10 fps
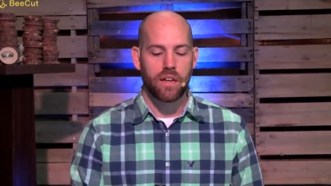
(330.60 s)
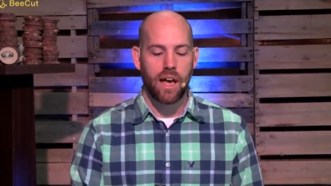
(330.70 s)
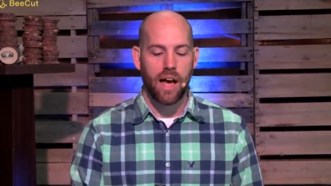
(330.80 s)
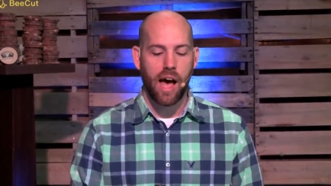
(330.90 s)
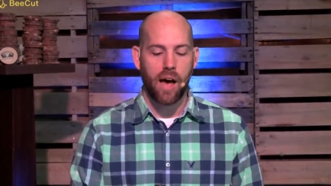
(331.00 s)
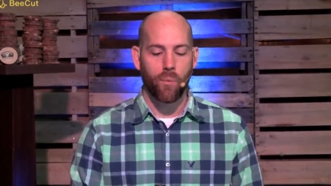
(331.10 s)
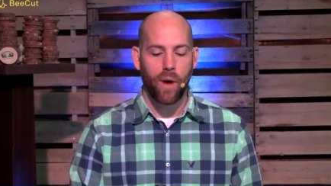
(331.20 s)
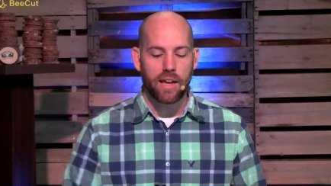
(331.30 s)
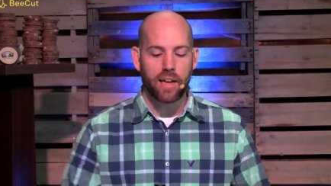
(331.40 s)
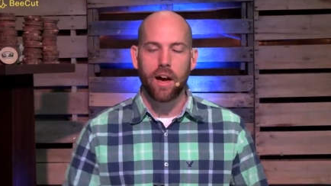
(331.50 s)
I'd
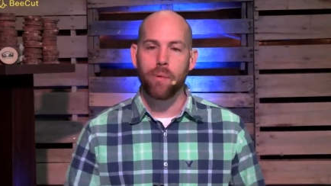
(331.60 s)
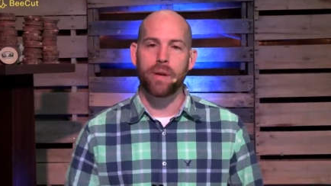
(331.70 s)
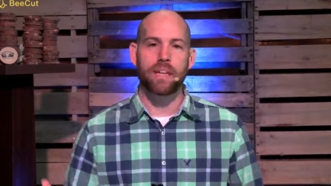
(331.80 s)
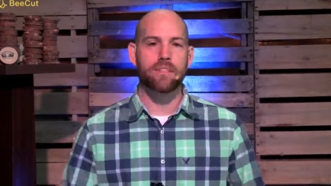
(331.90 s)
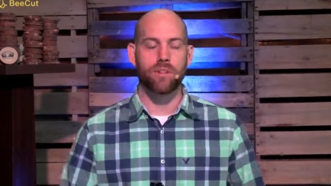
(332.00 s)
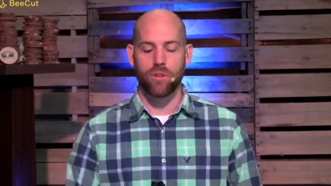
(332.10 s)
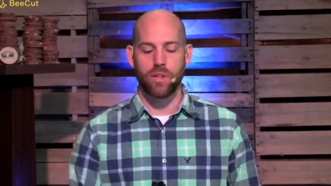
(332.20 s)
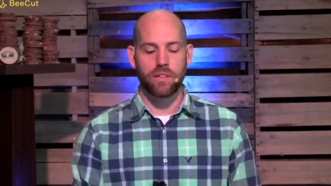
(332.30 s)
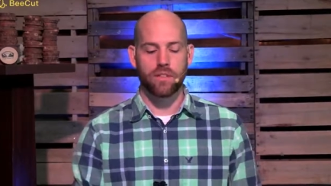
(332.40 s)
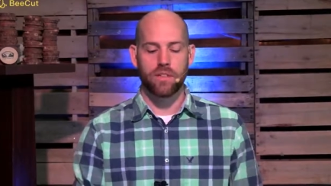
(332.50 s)
wake up and I still do
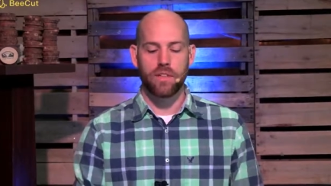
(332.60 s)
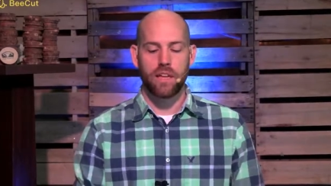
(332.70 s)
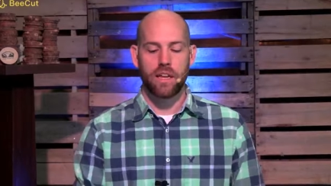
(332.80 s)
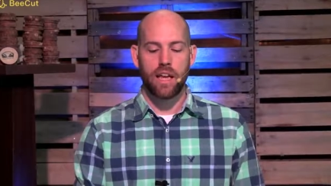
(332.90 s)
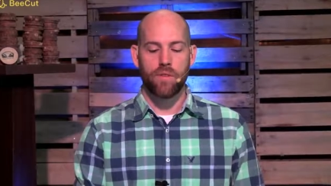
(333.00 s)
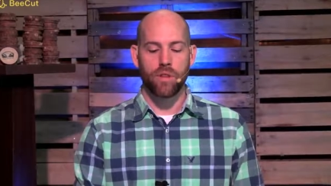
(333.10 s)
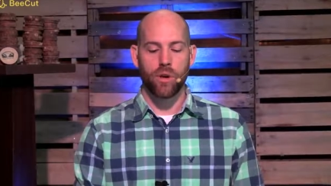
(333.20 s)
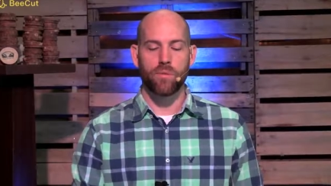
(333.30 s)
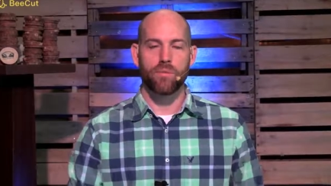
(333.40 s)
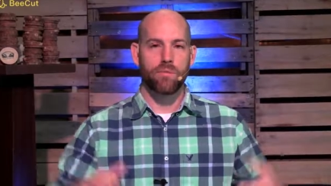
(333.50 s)
this even
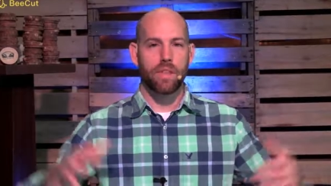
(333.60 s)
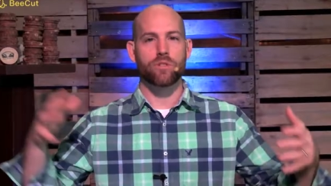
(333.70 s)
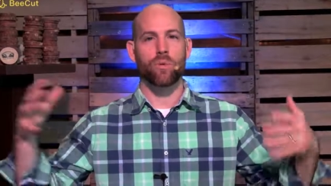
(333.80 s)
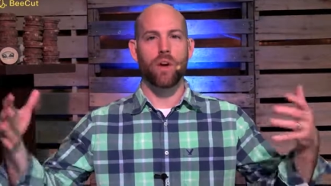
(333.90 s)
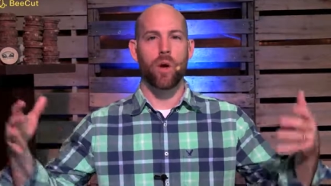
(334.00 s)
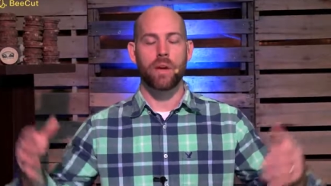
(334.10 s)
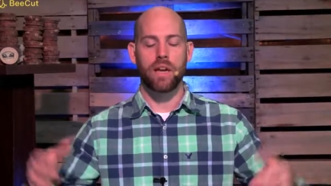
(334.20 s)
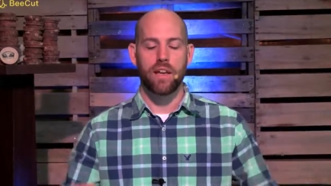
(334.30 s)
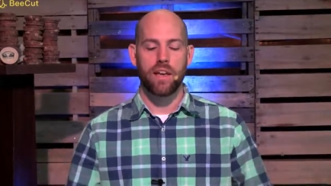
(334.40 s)
though things are reopening.